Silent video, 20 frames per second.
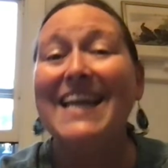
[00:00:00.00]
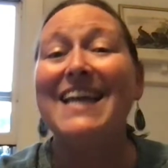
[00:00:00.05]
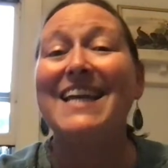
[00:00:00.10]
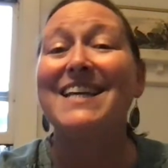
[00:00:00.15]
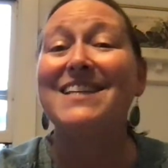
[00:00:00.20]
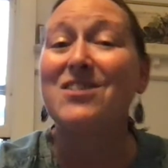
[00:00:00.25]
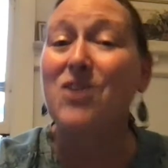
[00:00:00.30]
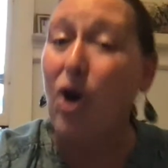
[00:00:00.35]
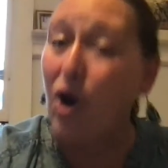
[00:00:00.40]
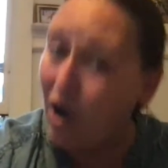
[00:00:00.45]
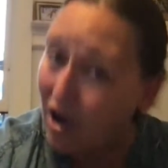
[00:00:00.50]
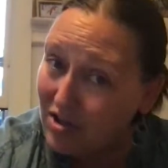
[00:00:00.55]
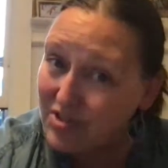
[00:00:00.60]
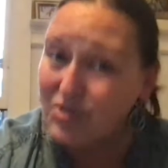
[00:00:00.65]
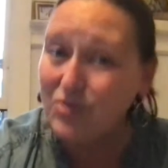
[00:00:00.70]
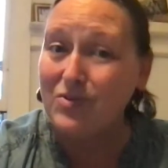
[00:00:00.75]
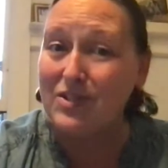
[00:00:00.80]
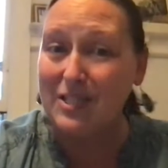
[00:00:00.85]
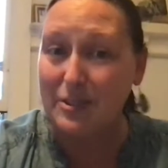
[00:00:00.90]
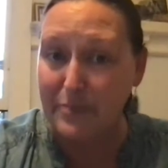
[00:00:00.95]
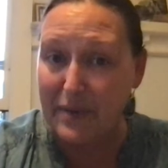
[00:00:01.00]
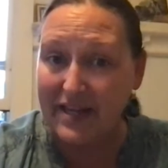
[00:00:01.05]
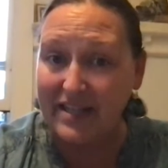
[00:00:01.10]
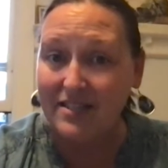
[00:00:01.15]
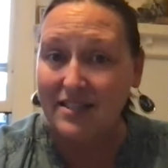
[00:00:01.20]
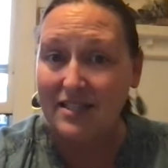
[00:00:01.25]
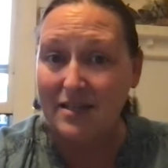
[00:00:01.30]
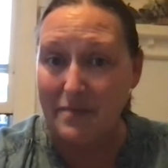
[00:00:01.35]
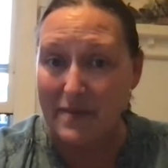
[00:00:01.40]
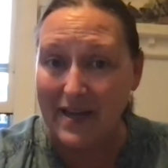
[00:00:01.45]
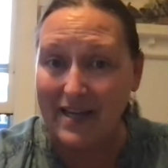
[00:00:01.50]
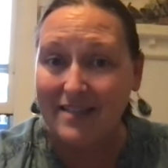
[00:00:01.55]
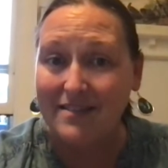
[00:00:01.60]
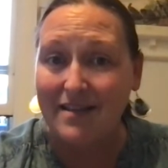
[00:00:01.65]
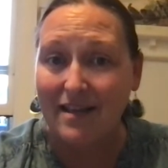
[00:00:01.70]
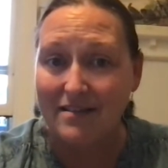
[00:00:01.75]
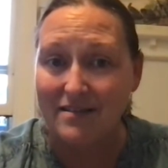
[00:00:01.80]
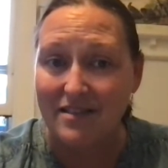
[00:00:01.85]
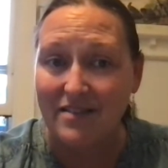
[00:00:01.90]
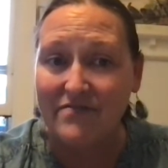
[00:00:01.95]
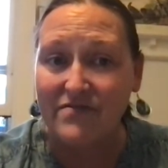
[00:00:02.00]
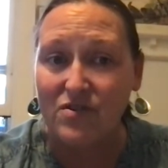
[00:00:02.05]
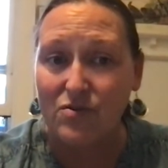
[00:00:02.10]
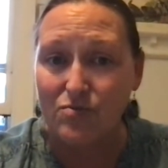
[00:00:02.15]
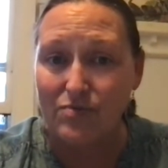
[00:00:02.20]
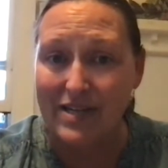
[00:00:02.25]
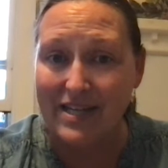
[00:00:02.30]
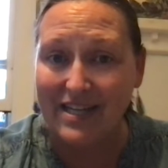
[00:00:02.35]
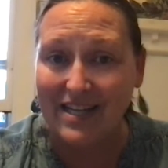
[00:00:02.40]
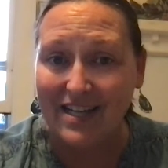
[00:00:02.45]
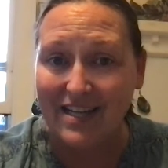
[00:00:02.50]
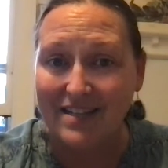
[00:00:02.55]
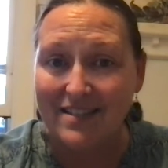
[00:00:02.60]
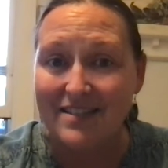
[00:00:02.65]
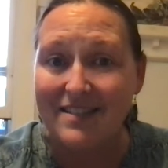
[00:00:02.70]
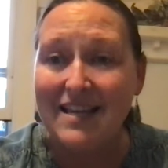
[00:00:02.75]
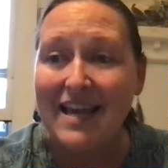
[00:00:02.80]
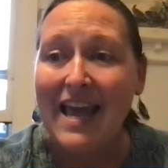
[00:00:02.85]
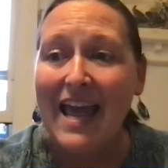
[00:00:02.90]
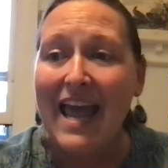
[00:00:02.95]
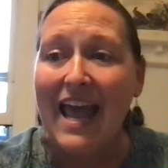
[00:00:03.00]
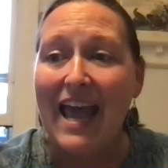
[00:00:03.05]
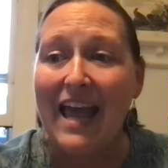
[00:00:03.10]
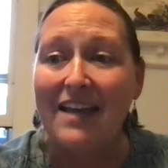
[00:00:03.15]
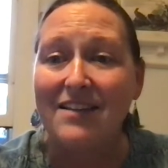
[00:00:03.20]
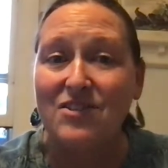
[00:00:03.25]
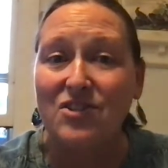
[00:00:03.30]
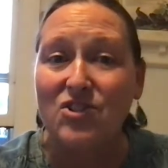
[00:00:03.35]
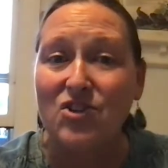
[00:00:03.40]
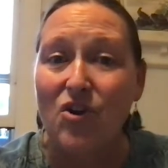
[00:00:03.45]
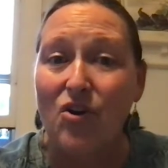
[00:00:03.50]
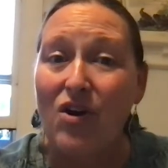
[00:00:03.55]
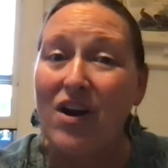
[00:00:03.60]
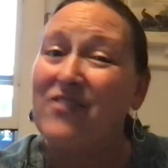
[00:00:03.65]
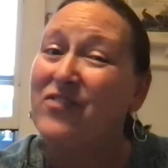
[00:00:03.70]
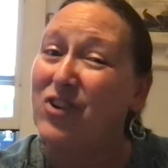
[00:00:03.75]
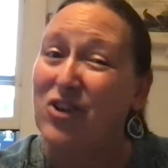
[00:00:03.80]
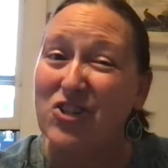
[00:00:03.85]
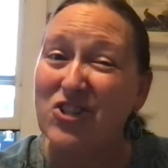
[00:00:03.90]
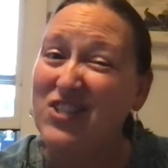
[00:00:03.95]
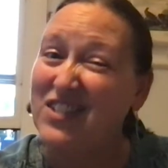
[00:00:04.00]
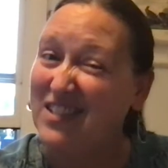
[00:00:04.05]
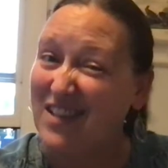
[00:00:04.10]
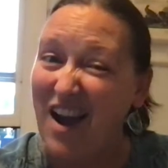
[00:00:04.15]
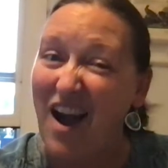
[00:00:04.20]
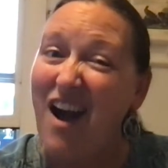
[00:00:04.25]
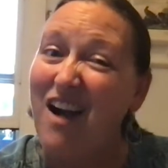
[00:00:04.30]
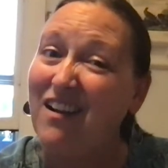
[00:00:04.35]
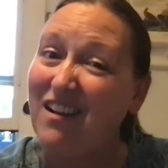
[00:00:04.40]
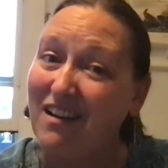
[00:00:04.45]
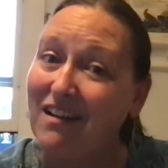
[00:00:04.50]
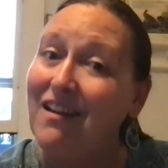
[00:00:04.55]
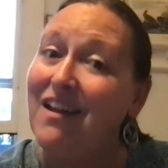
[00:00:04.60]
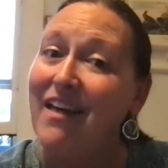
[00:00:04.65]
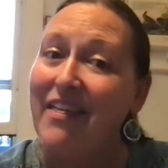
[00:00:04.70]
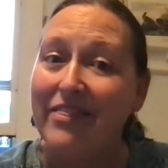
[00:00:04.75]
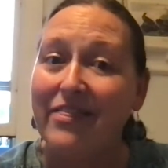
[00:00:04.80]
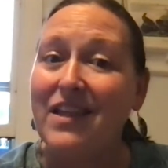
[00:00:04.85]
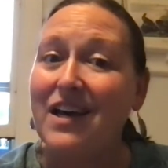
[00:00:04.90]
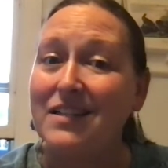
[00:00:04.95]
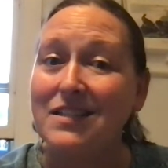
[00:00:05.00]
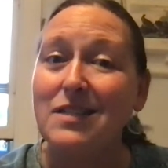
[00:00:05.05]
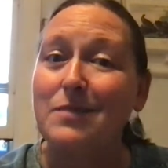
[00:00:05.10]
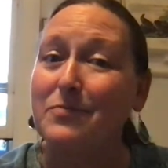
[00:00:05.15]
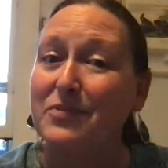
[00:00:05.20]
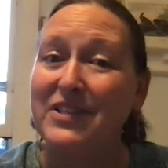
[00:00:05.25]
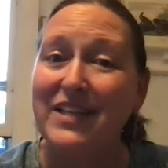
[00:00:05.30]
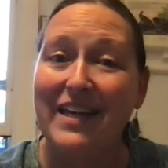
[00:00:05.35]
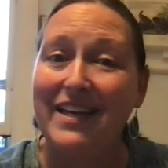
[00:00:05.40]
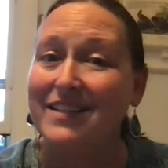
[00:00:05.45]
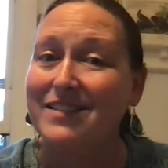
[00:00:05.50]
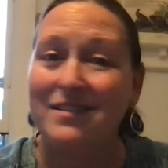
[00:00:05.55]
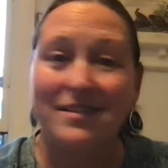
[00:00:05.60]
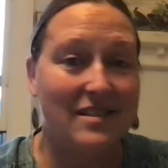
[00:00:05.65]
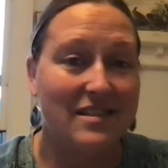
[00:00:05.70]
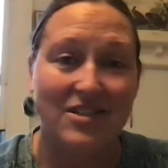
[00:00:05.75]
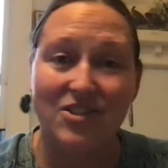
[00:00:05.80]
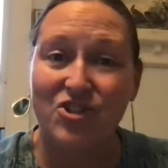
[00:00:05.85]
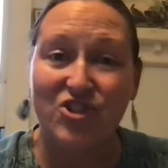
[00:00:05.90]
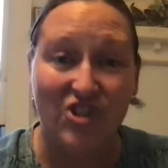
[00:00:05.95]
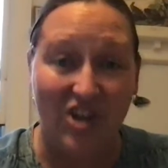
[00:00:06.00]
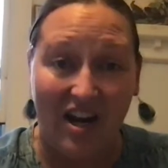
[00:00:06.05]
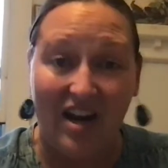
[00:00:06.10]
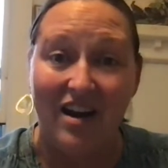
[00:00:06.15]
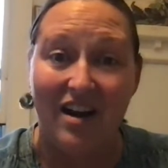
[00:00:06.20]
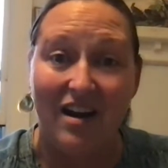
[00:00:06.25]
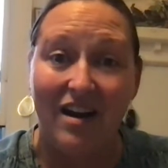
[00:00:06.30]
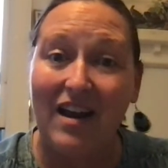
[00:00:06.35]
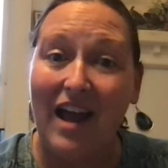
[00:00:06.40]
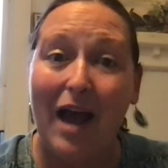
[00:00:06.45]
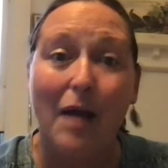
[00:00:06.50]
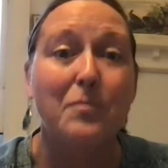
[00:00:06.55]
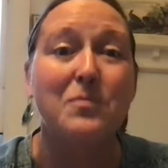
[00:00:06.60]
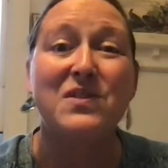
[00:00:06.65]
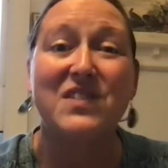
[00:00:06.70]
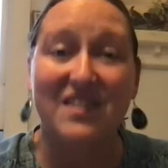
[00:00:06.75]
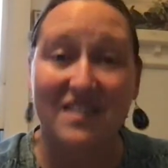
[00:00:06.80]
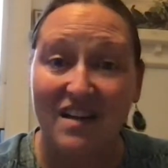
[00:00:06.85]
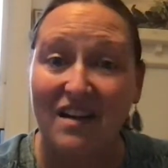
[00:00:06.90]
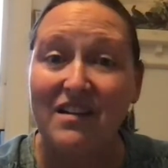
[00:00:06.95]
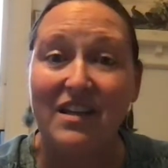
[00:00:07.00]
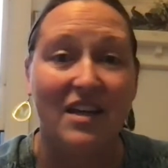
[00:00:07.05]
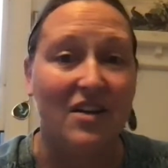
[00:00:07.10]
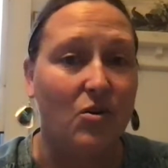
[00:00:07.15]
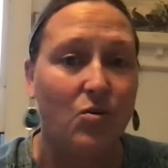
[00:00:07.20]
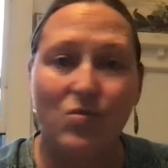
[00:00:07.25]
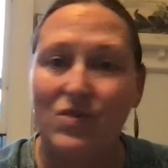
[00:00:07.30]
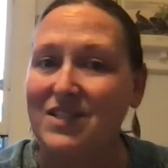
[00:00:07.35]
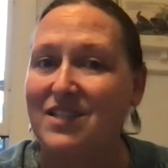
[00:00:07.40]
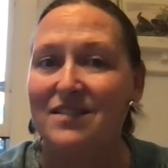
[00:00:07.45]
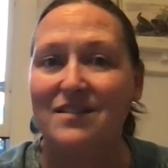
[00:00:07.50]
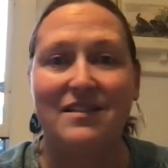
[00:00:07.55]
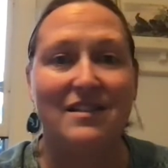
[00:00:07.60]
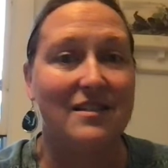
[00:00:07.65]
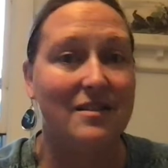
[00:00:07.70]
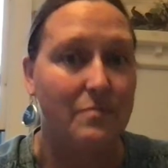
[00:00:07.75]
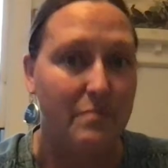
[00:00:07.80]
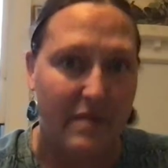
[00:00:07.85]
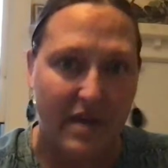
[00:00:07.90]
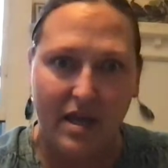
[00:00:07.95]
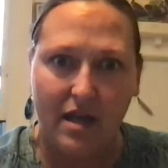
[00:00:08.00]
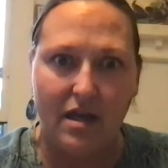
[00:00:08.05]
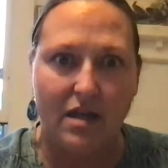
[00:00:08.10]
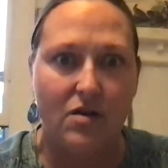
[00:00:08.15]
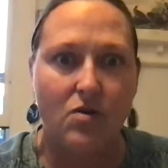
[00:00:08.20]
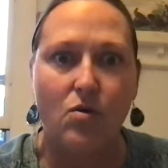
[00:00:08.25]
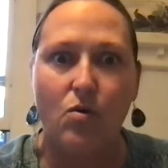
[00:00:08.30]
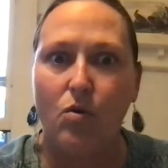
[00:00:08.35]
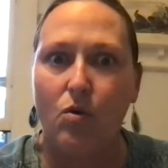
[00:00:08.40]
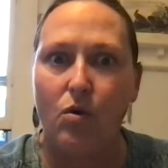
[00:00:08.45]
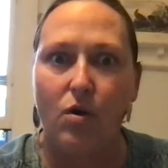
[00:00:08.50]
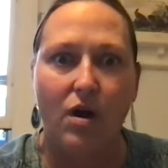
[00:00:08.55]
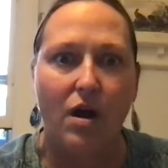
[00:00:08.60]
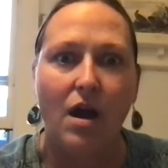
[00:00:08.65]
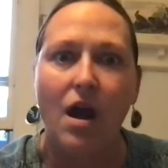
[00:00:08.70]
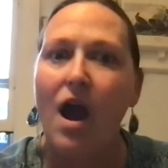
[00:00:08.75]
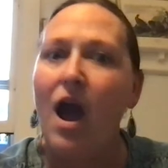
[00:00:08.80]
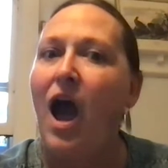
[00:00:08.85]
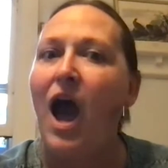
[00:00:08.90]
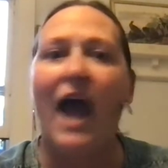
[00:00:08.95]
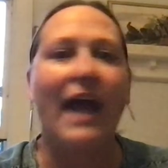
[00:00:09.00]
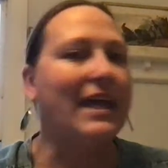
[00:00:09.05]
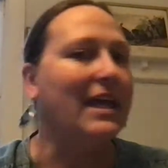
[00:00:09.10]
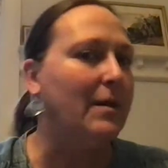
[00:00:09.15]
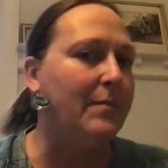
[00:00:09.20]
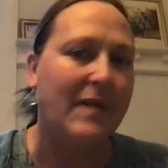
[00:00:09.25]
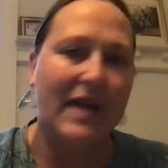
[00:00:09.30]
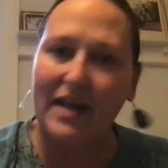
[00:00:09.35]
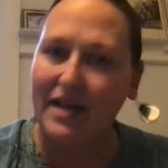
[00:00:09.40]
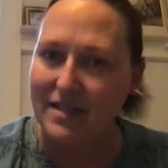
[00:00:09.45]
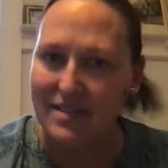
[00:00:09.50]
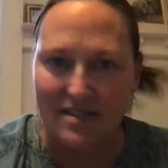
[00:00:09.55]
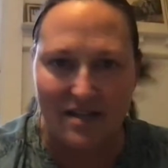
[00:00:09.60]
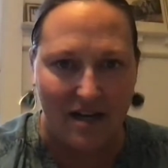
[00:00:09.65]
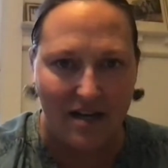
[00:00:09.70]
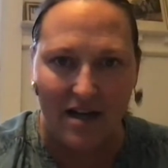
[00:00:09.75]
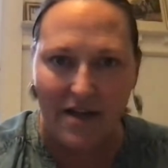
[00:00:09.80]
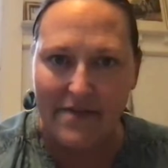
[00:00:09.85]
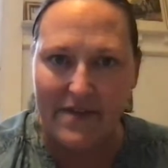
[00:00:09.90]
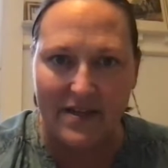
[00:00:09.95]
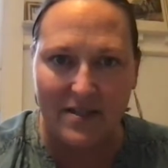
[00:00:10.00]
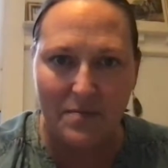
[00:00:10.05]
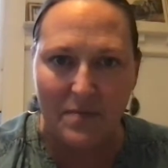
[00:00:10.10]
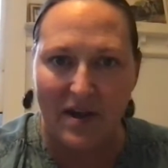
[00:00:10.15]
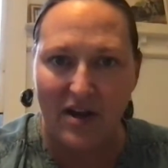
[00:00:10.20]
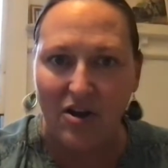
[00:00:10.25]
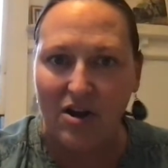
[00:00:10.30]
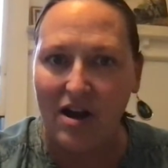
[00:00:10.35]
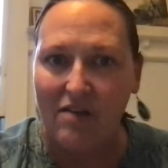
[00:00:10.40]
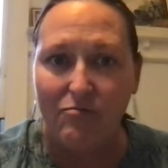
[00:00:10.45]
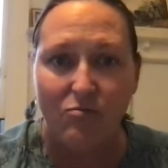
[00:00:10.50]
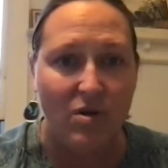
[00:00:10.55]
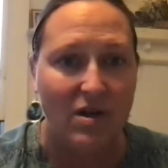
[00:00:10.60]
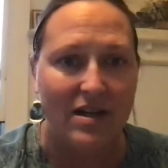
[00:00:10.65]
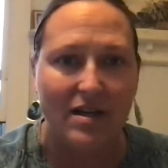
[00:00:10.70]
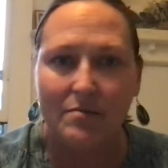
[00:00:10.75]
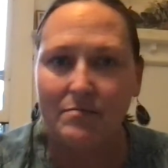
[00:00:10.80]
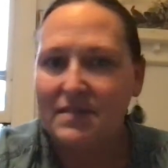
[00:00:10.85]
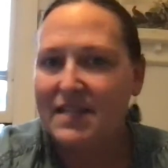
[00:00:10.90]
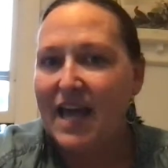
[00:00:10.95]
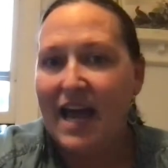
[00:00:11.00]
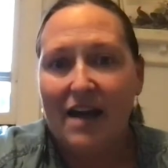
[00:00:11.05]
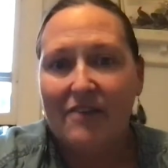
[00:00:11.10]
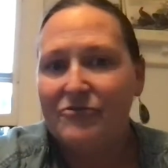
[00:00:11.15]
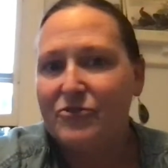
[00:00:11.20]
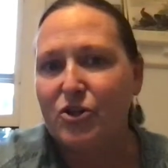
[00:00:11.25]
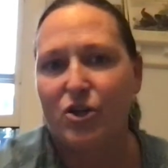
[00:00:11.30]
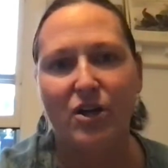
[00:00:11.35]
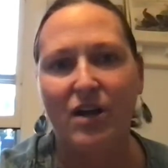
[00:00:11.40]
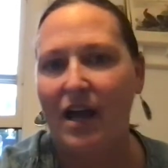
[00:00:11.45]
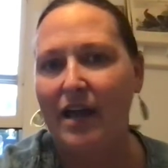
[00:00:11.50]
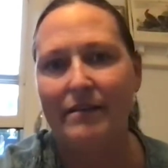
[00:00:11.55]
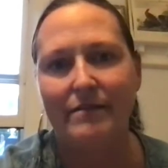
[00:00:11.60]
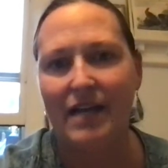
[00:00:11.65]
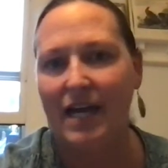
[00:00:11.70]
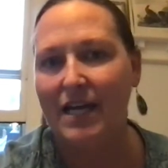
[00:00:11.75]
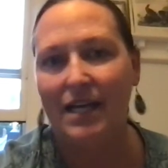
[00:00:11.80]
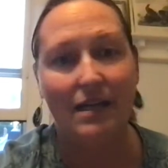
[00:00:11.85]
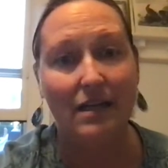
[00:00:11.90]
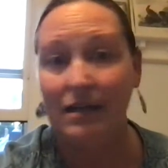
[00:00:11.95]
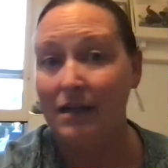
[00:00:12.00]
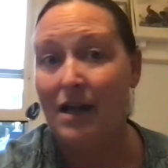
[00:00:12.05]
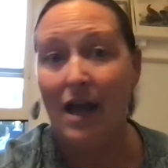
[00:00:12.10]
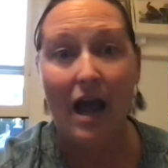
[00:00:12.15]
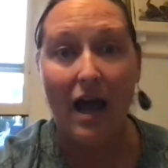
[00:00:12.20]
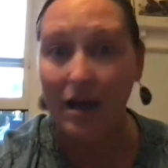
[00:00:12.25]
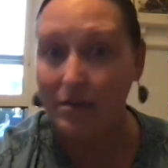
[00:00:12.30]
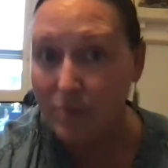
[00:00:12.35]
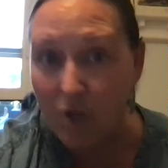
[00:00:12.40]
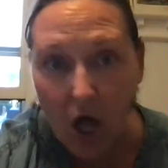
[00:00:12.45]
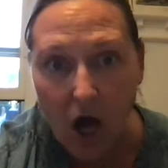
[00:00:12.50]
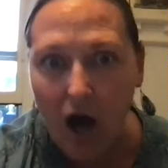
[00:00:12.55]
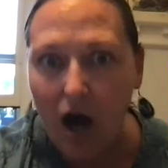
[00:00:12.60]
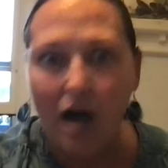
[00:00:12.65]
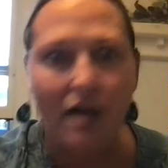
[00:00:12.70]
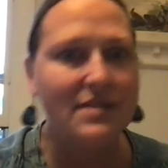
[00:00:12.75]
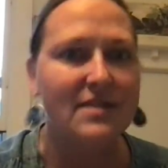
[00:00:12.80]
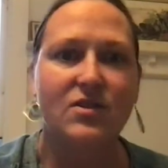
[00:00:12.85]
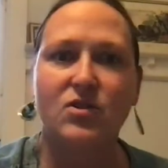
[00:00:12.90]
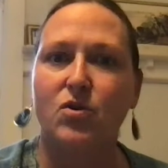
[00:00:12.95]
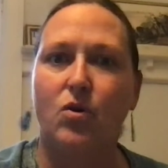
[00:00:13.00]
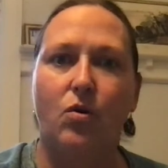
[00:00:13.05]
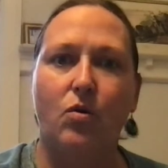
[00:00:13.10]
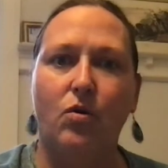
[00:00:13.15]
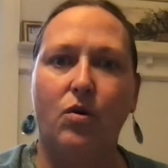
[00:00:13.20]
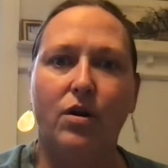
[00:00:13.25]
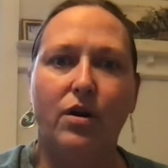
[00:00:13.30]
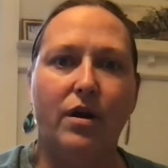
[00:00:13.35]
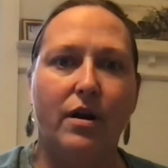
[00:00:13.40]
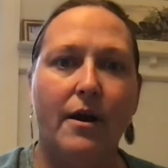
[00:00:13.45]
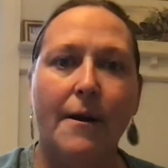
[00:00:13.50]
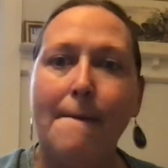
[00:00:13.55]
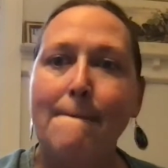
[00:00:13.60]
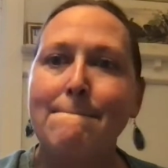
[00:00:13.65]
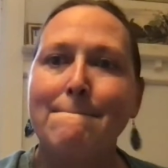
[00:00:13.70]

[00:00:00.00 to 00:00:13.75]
is also a space to make sense of the readings. And so if you're stuck, that's a place to share. I'm stuck here. What does this mean? Or I keep getting stuck on this paragraph and what comes after, I'm lost. Or